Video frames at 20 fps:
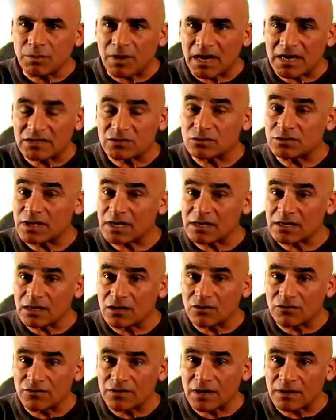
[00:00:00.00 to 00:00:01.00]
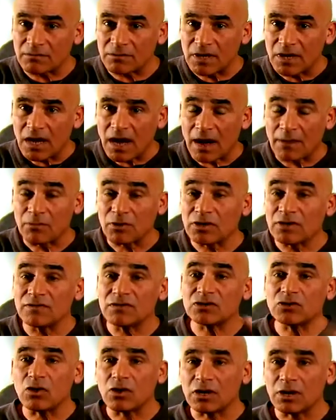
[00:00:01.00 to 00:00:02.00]
supplies to take care of them. I'm
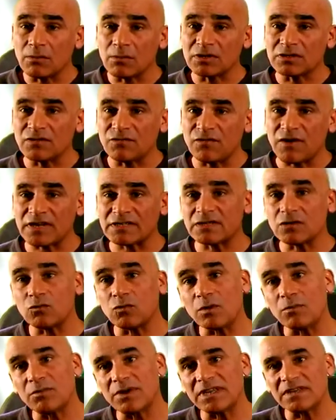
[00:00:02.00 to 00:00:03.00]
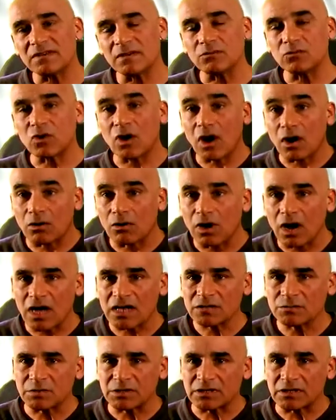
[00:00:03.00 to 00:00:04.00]
not even talking about the fact that we bring them to our
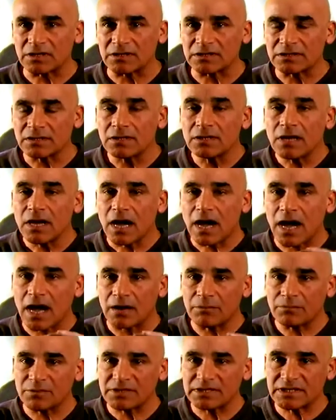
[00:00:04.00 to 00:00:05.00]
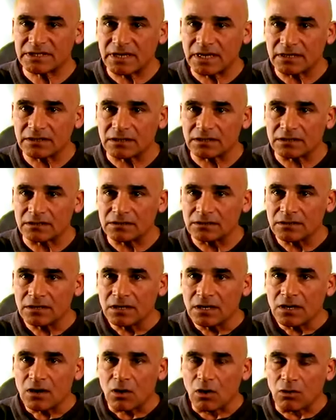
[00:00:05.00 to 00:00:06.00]
hospitals. Unprecedented.
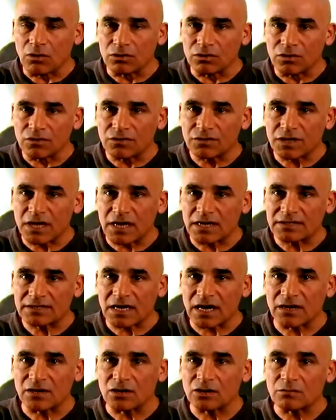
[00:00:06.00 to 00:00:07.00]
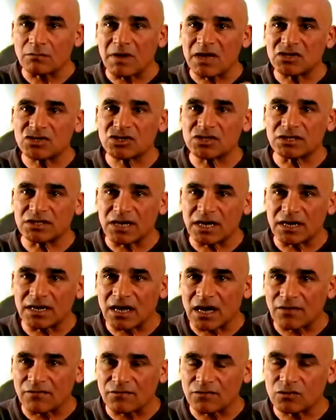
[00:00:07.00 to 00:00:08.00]
Although things are not mentioned
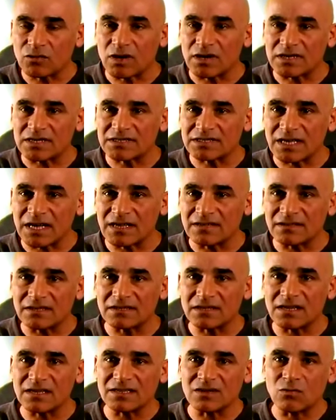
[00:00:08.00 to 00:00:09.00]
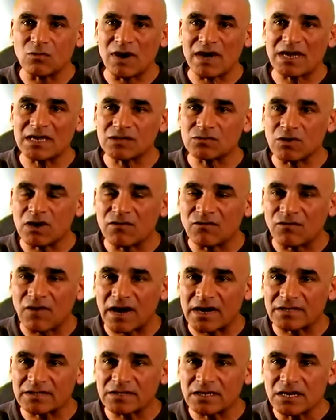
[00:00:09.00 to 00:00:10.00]
enough to understand that the way Israel
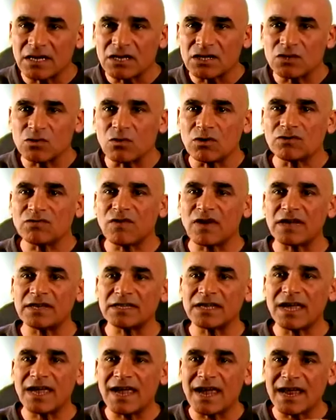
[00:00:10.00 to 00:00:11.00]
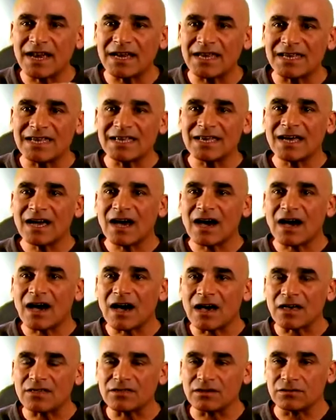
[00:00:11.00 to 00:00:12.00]
fights, you won't find any
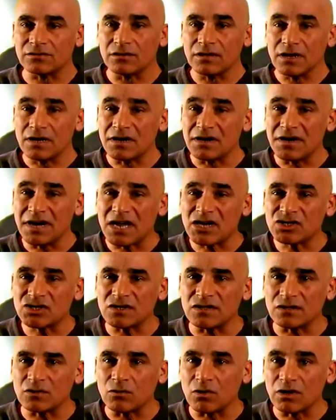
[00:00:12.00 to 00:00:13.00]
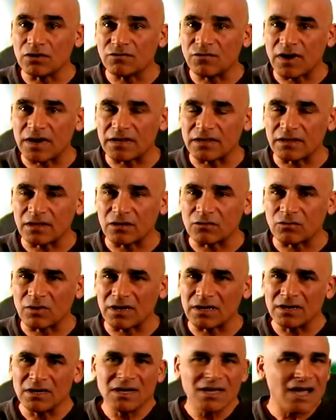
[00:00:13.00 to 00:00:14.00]
other nation in the world fighting
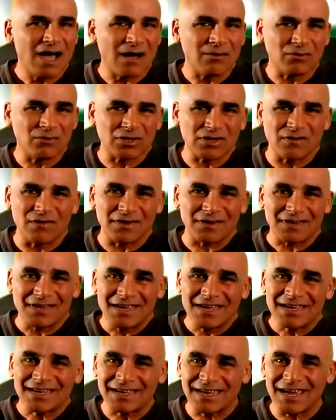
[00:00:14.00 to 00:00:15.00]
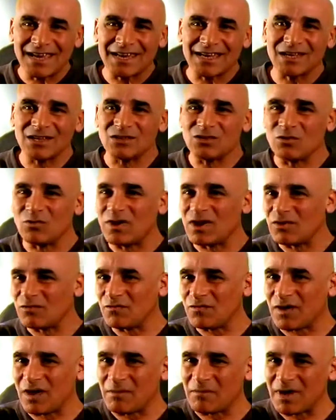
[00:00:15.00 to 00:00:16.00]
that way. I'm not even getting in the way
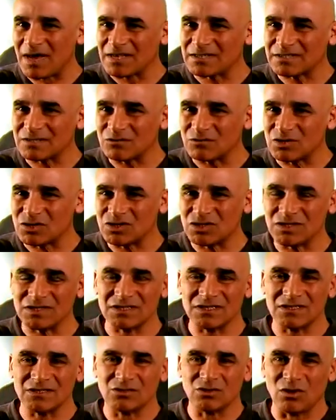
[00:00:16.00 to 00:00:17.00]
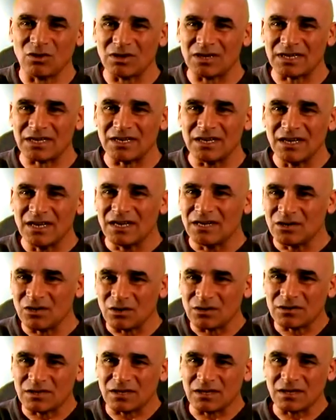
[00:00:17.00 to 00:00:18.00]
of Hamas, which is totally
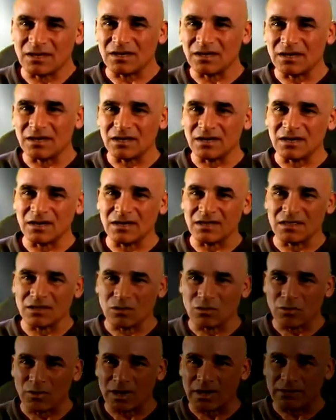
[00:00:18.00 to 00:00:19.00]
not their